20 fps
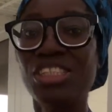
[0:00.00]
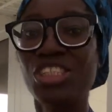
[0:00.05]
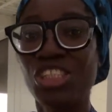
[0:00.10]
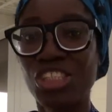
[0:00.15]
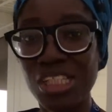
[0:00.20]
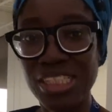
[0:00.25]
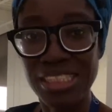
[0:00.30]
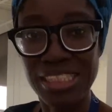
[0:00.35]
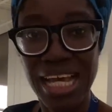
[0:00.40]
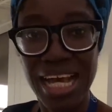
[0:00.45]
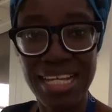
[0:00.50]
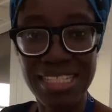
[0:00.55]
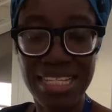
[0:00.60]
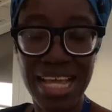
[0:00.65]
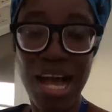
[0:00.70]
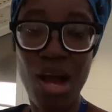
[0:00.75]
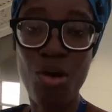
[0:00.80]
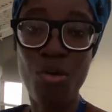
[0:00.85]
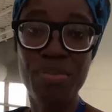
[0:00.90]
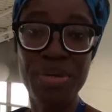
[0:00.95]
just as
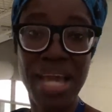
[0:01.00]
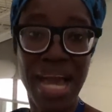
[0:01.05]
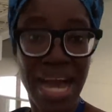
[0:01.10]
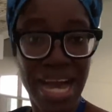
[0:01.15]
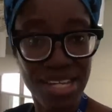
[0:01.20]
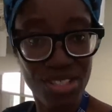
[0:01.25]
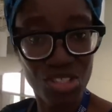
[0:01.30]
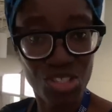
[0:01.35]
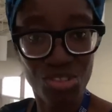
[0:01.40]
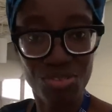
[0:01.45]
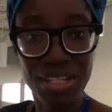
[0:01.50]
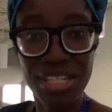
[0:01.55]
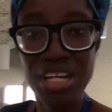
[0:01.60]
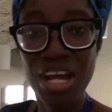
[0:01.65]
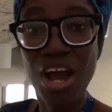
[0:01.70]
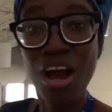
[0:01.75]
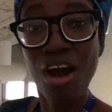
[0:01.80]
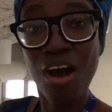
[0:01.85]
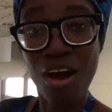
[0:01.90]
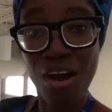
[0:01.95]
I'll be
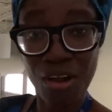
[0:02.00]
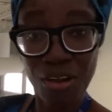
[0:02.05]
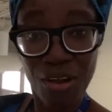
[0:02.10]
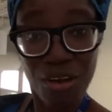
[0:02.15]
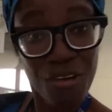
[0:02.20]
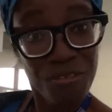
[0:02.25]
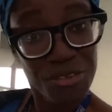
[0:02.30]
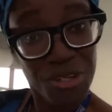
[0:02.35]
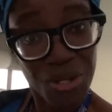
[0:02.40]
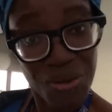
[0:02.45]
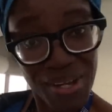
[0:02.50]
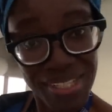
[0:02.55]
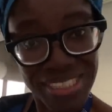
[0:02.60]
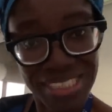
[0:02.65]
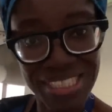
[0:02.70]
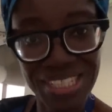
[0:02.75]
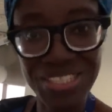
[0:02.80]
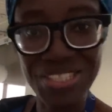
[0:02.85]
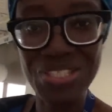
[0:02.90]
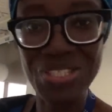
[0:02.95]
answering all of your
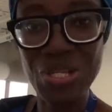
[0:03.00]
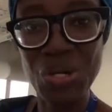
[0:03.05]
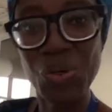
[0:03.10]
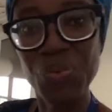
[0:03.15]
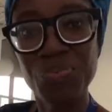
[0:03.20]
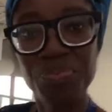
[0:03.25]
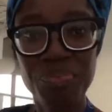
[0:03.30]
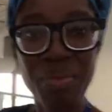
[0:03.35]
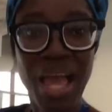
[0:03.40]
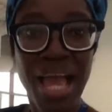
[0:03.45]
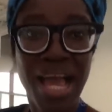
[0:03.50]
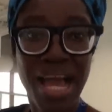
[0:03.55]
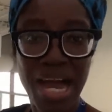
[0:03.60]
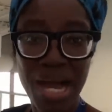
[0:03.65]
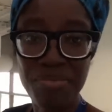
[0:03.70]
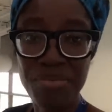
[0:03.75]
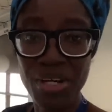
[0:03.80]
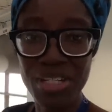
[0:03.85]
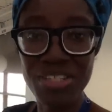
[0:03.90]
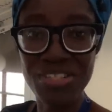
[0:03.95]
questions. So
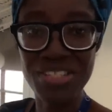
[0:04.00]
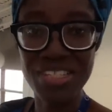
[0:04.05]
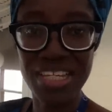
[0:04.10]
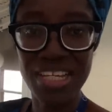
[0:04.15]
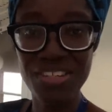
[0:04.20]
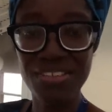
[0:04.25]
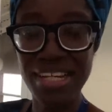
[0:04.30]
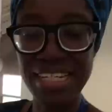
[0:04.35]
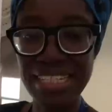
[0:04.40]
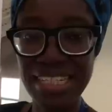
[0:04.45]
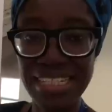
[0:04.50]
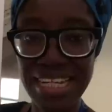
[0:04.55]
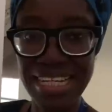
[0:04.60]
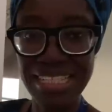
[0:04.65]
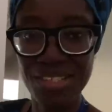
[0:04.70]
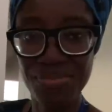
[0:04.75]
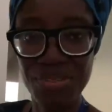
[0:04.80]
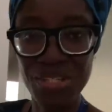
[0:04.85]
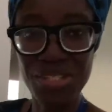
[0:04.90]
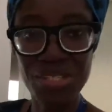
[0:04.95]
I'm going to see you in the
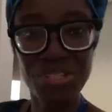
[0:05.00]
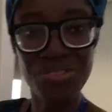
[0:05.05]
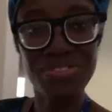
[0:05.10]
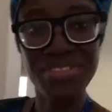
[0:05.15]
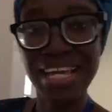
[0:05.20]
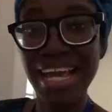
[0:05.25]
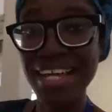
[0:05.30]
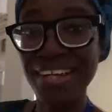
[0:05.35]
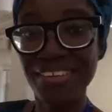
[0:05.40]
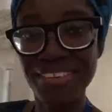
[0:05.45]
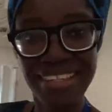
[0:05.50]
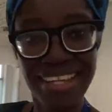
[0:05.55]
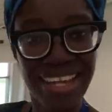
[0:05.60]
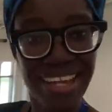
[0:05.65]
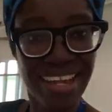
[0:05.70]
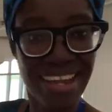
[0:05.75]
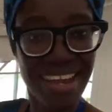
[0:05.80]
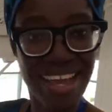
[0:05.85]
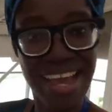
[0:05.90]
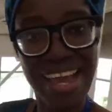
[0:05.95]
next video. Take good
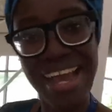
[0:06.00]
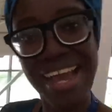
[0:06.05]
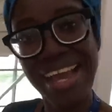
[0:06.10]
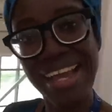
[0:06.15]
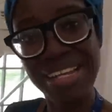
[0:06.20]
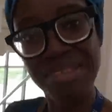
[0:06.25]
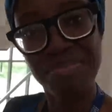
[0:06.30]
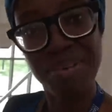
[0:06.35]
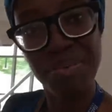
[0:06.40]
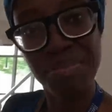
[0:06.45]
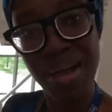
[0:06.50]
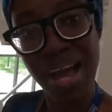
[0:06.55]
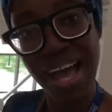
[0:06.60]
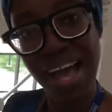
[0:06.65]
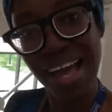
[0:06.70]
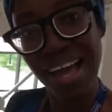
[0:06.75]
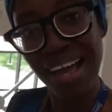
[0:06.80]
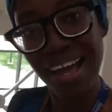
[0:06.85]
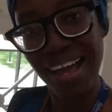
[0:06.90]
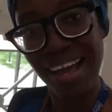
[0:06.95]
care and
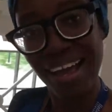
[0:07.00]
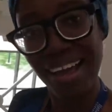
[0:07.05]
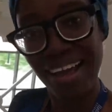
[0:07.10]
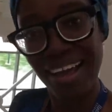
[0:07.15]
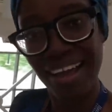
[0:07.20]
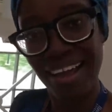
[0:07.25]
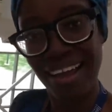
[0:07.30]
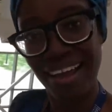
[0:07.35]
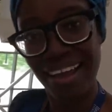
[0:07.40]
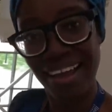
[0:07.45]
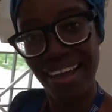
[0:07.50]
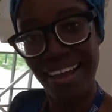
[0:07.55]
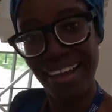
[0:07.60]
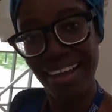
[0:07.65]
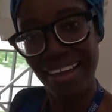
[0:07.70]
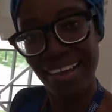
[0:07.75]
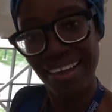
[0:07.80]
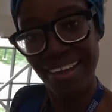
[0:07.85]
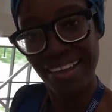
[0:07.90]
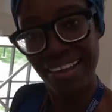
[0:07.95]

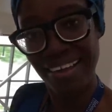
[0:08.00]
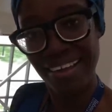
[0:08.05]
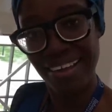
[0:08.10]
bye-bye.